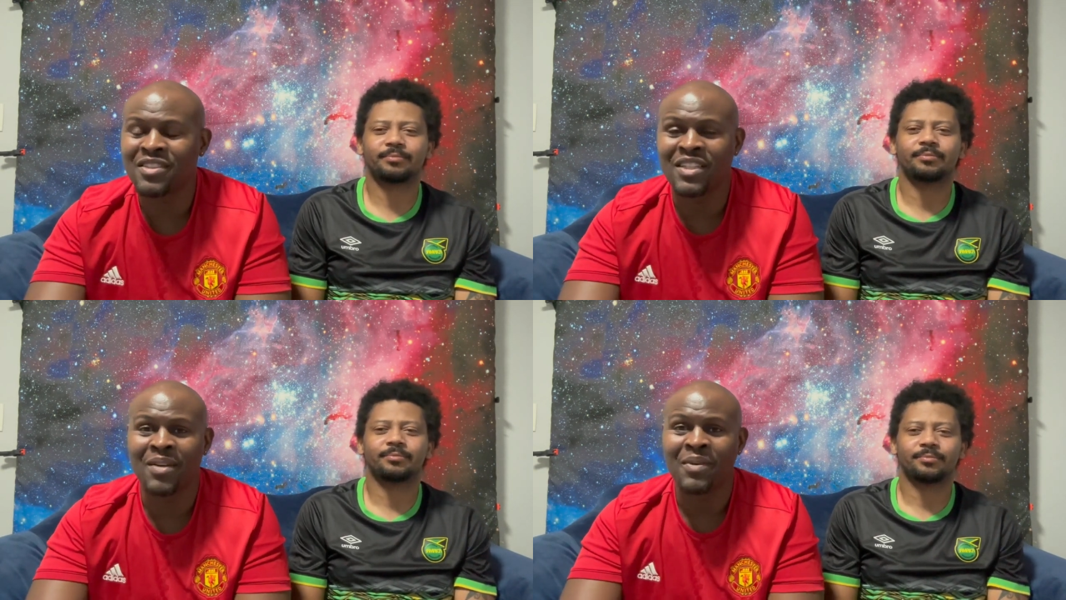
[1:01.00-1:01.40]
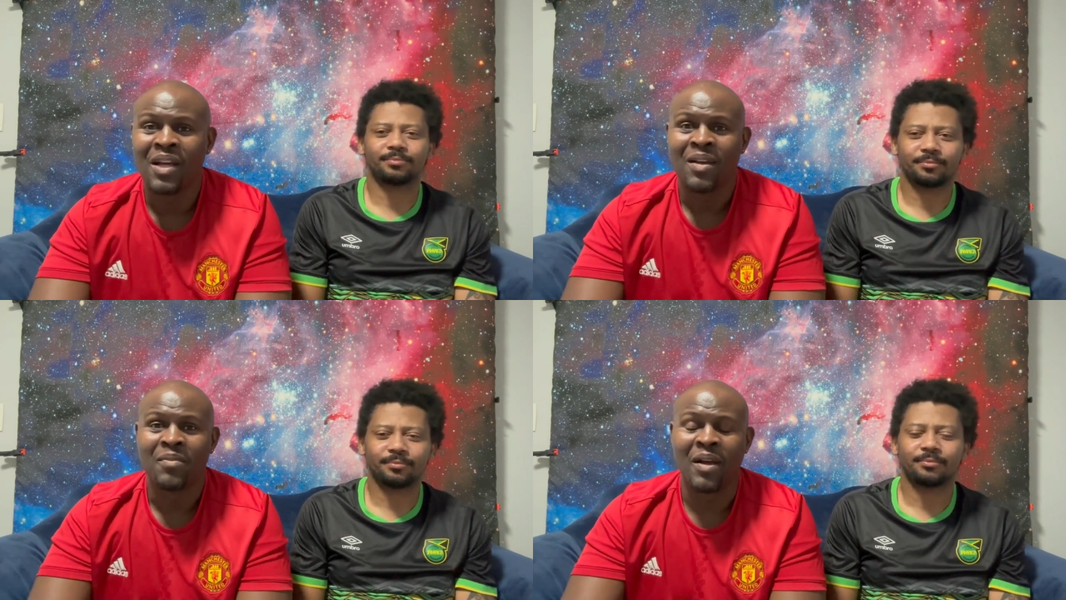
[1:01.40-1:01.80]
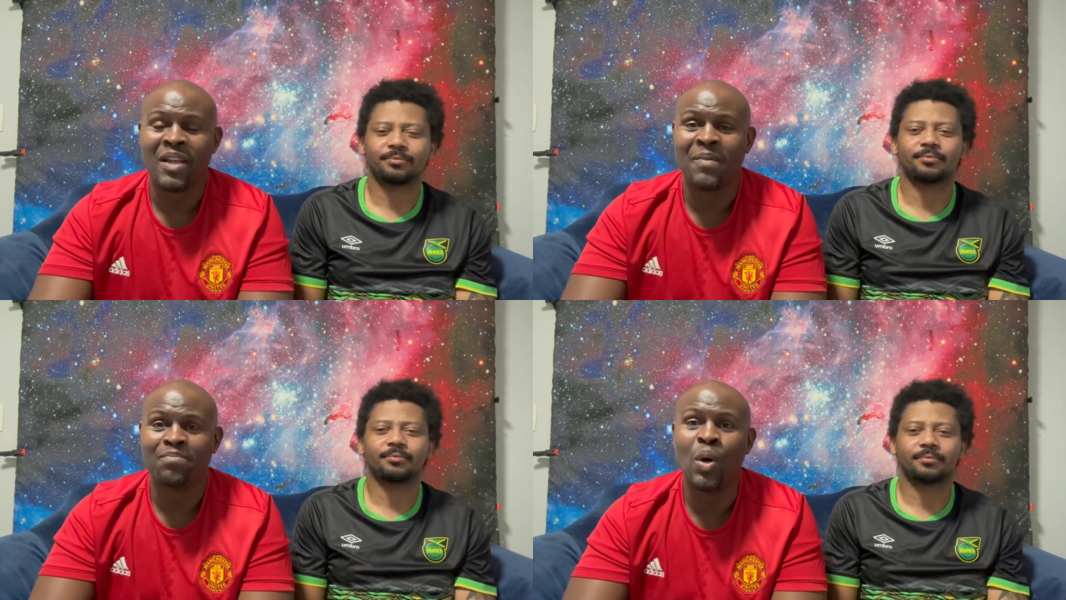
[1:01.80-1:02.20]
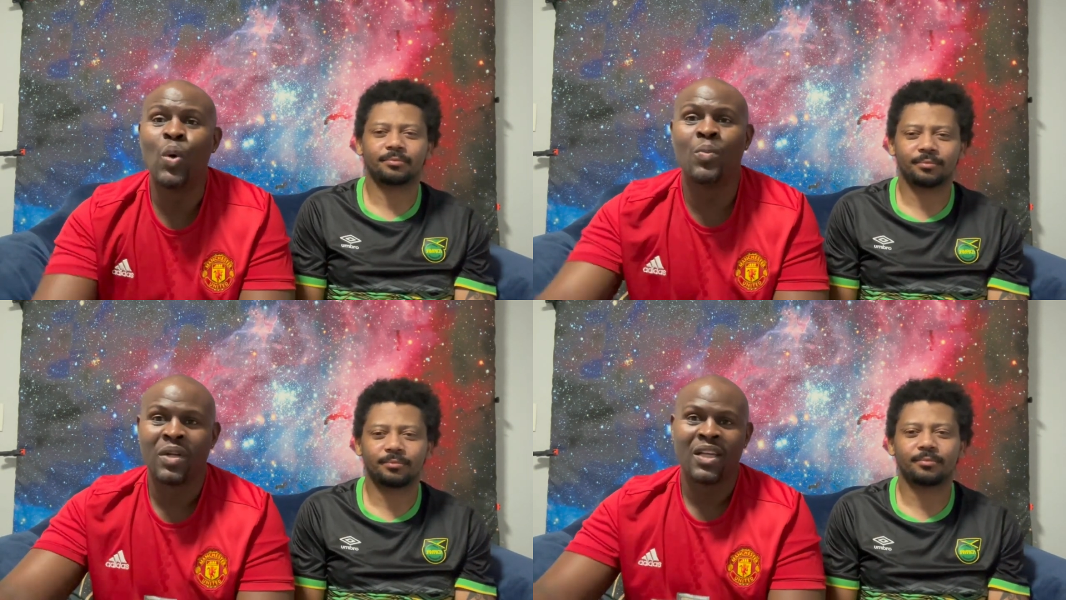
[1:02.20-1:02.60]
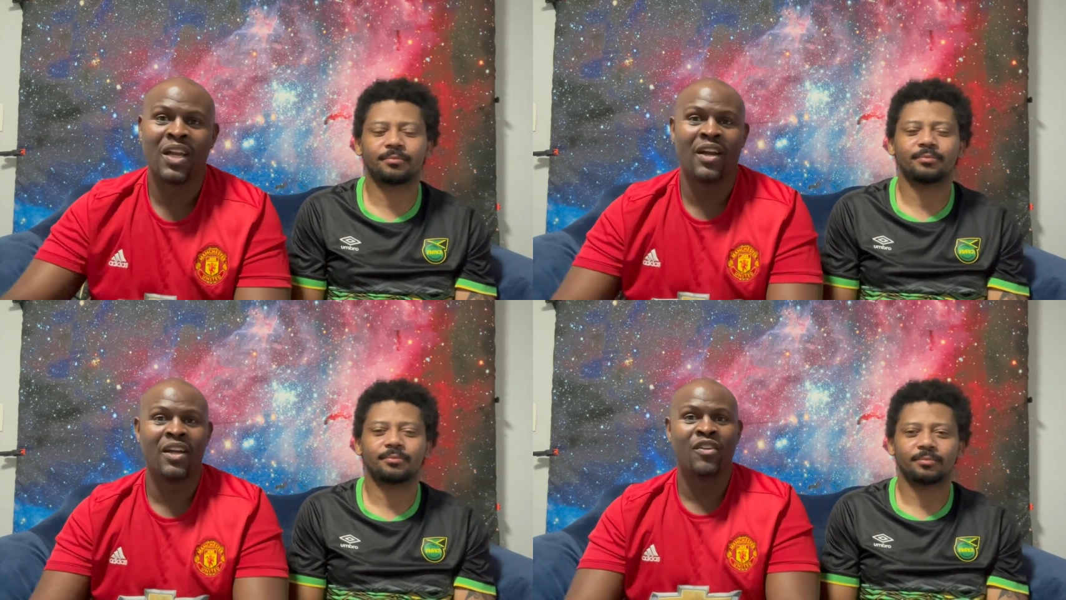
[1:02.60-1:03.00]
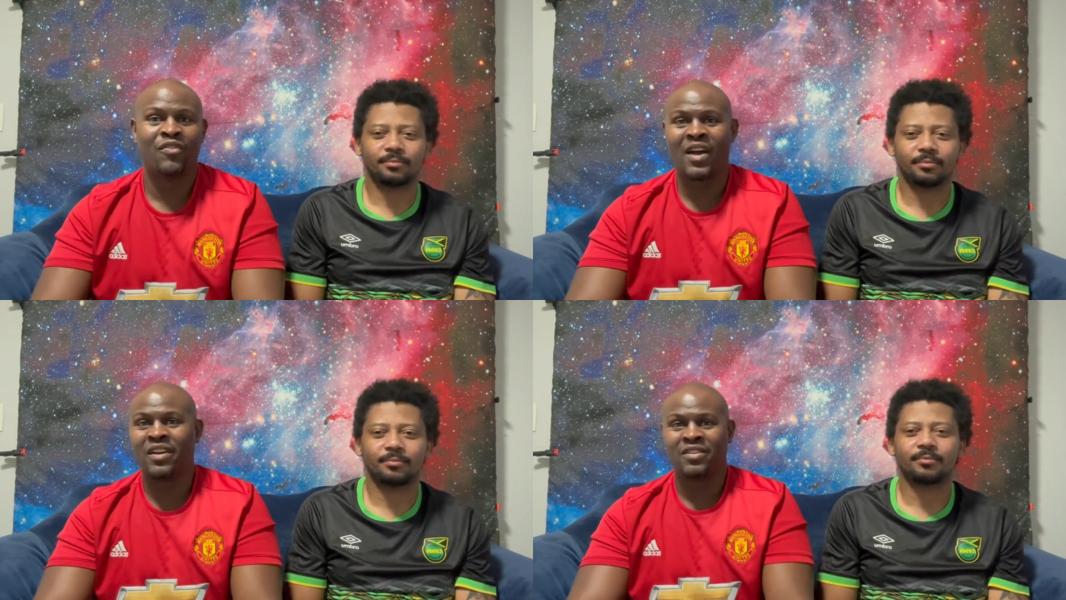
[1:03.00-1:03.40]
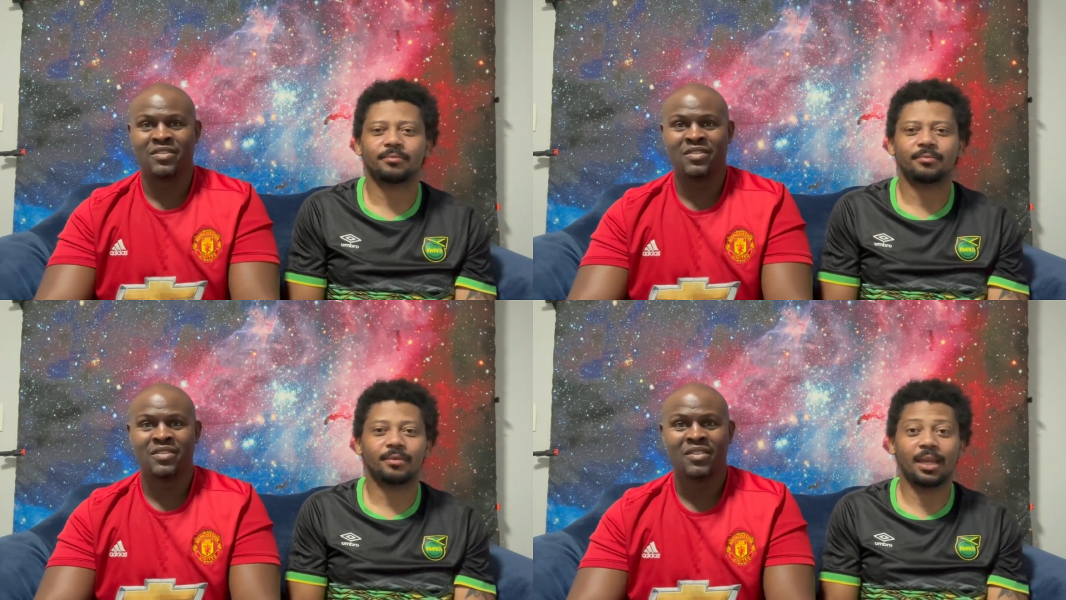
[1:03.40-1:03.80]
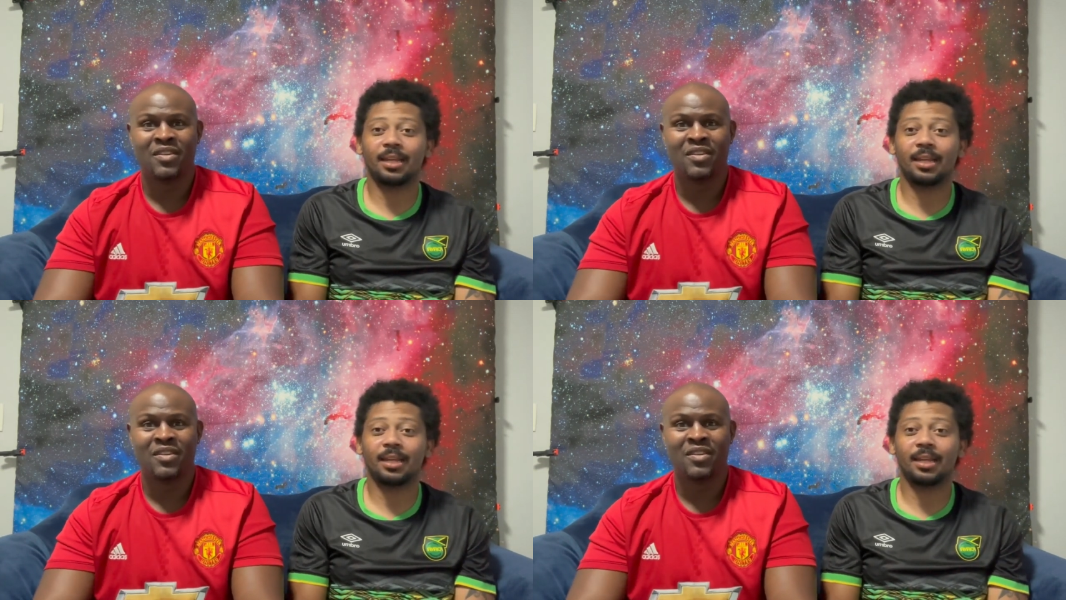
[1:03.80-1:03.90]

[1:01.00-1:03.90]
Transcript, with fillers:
Speaker 1: to them, and then boom, they're in the finals. They